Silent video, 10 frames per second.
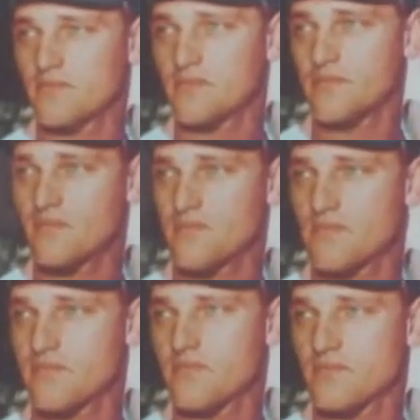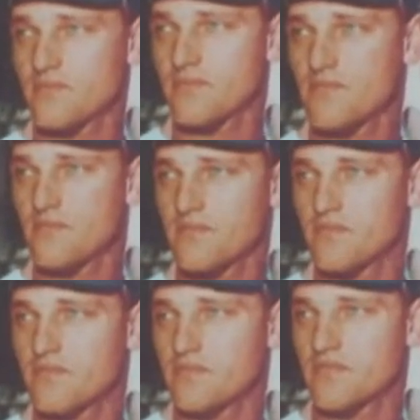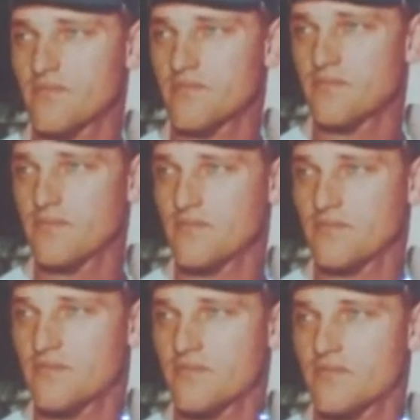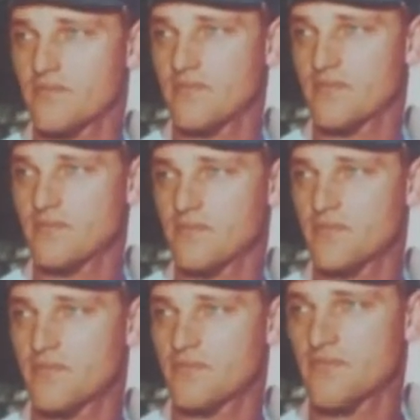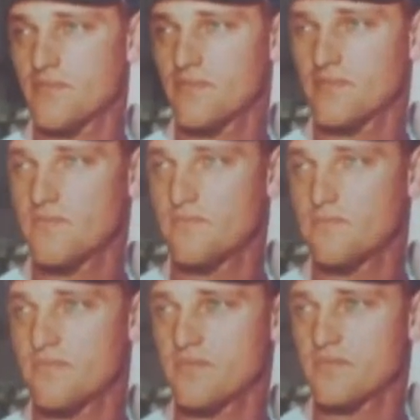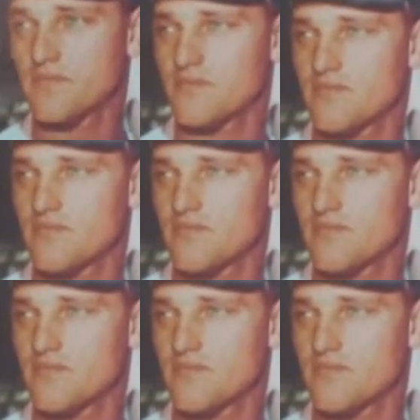again growing up from the local card shop, the